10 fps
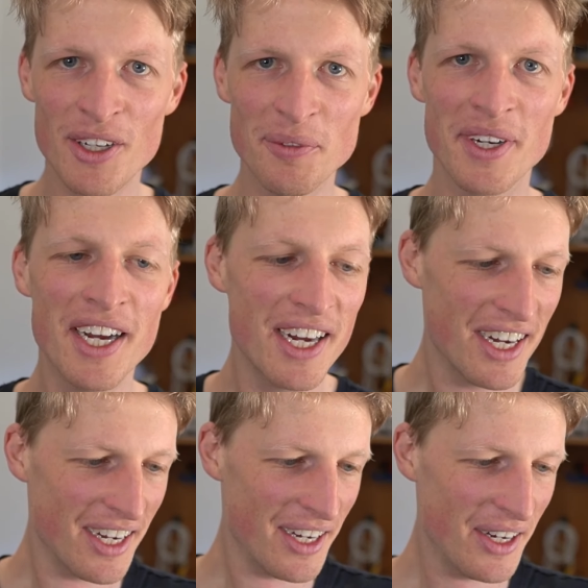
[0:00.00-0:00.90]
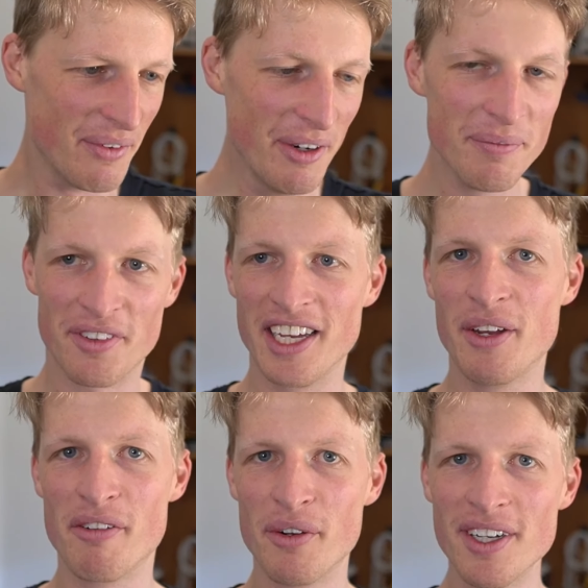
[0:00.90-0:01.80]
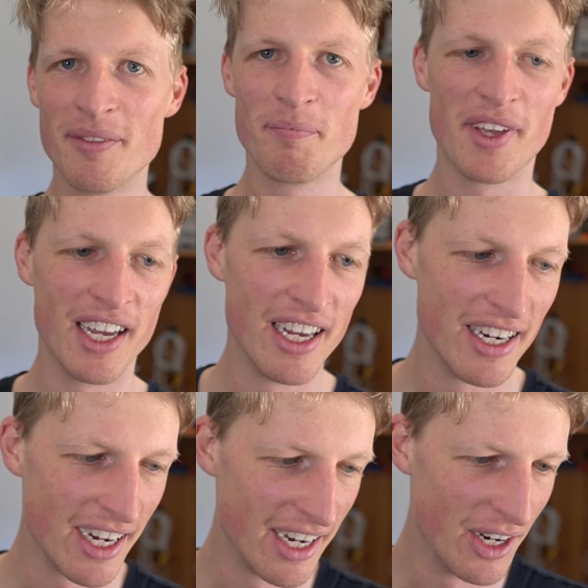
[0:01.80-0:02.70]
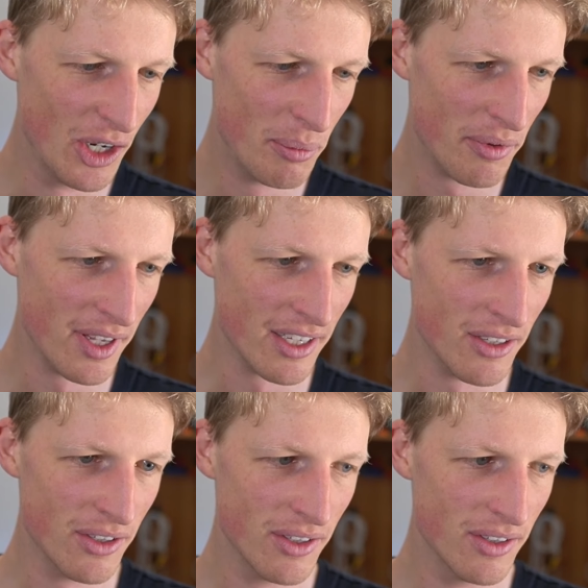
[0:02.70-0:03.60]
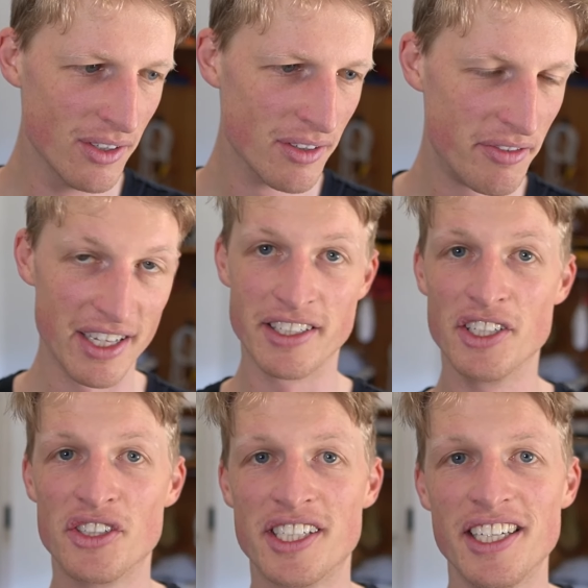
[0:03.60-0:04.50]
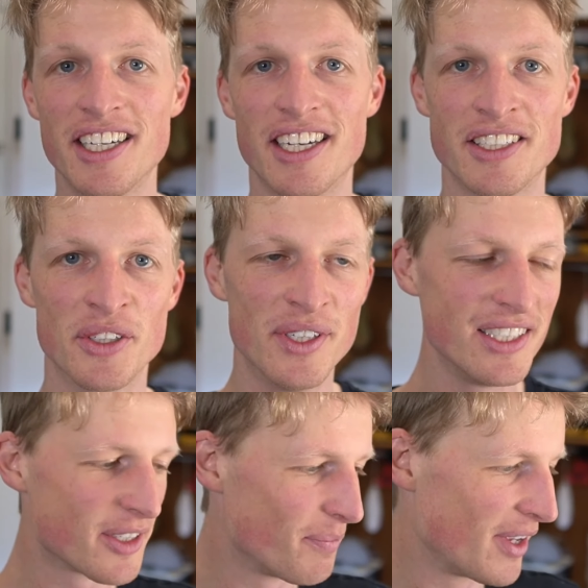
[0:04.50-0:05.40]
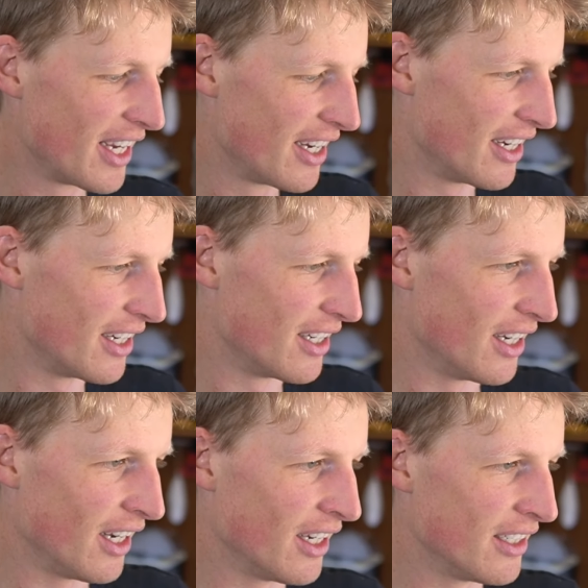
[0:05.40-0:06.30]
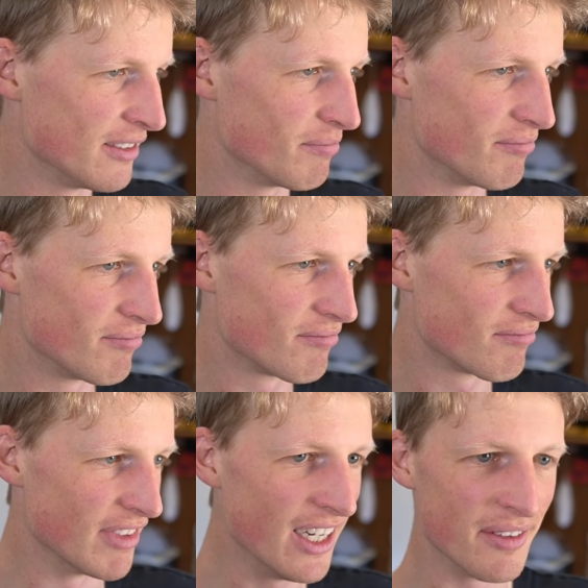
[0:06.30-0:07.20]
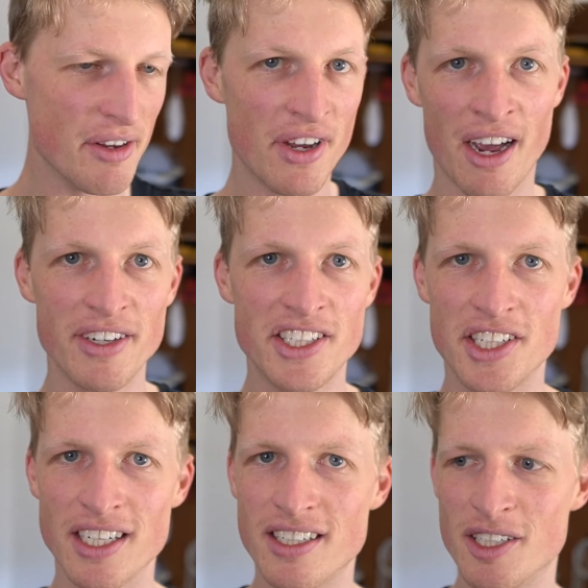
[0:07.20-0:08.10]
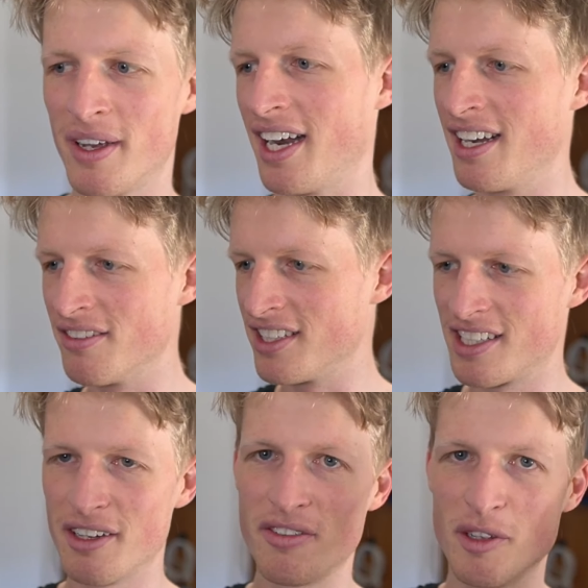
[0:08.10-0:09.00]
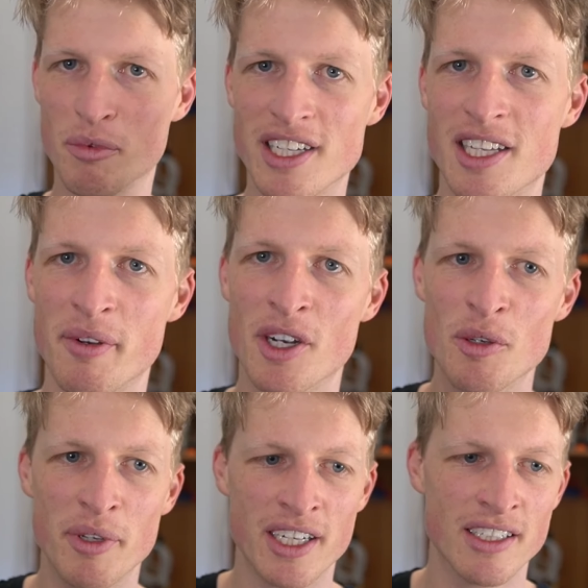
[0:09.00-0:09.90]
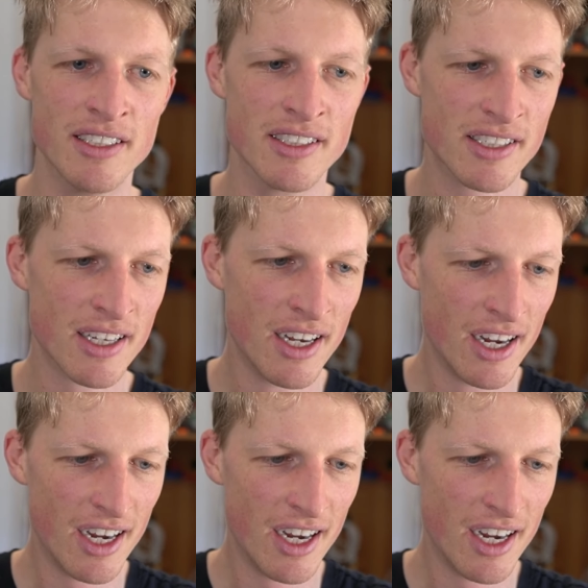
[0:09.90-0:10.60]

Cool. Well, thank you everyone, and I hope that you found this interesting, as always. And yeah, if you have any suggestions about any of this stuff, then please let me know, because